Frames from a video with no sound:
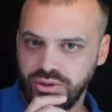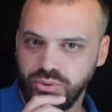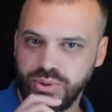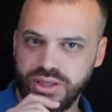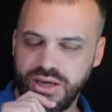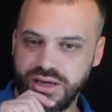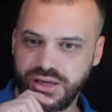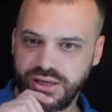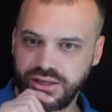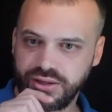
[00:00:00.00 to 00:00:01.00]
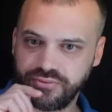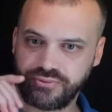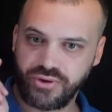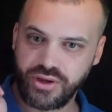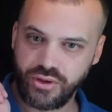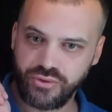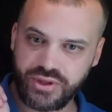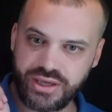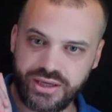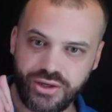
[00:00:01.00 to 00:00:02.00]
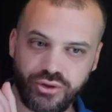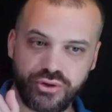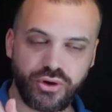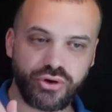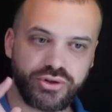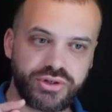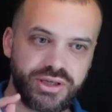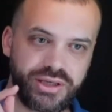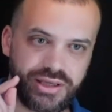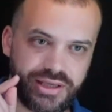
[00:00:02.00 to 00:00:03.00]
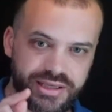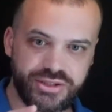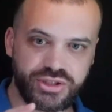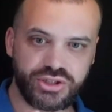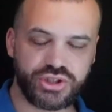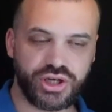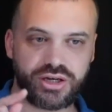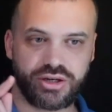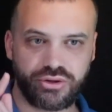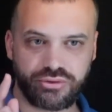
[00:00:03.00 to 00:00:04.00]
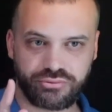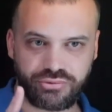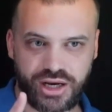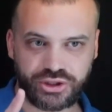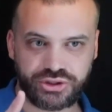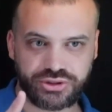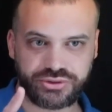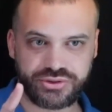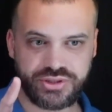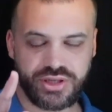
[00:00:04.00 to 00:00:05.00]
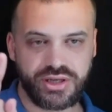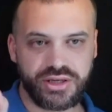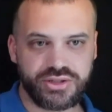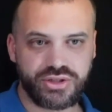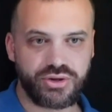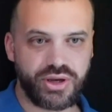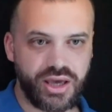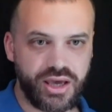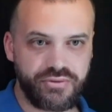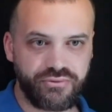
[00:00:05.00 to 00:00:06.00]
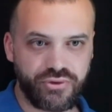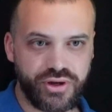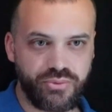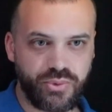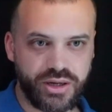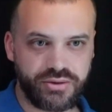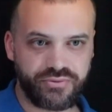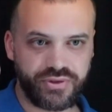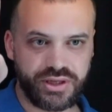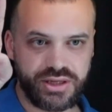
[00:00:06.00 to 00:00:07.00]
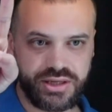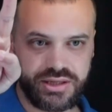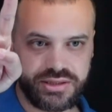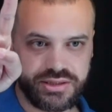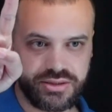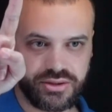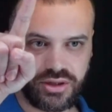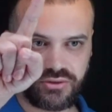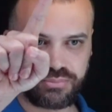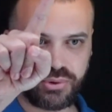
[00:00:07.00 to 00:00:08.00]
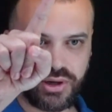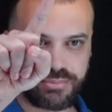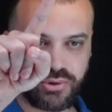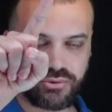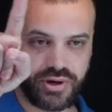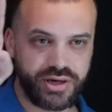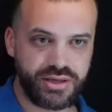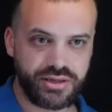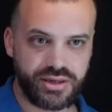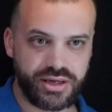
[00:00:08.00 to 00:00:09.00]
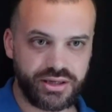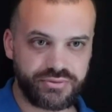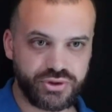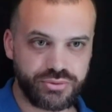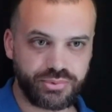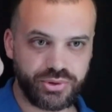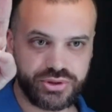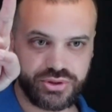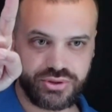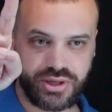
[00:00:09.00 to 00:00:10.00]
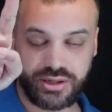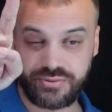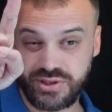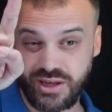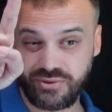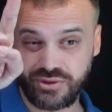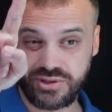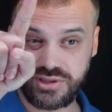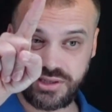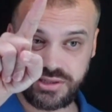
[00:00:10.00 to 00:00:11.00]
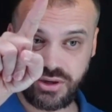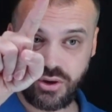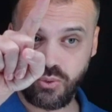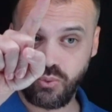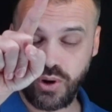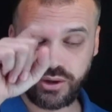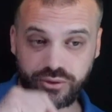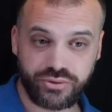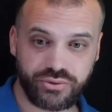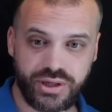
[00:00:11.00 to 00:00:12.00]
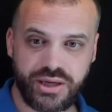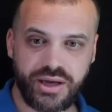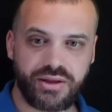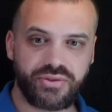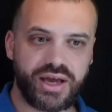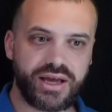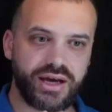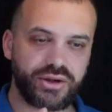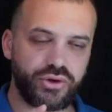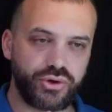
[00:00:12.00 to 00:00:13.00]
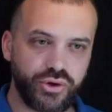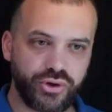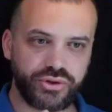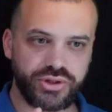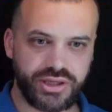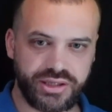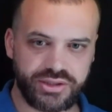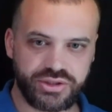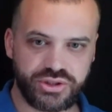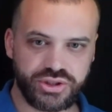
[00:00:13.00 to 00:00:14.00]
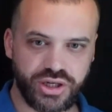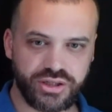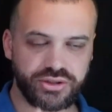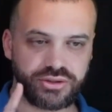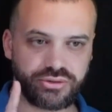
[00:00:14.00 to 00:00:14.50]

We have the non-integer rationals. So every one of these that I've put up already, negative two point two, negative seven on six, one on three, they are non-integer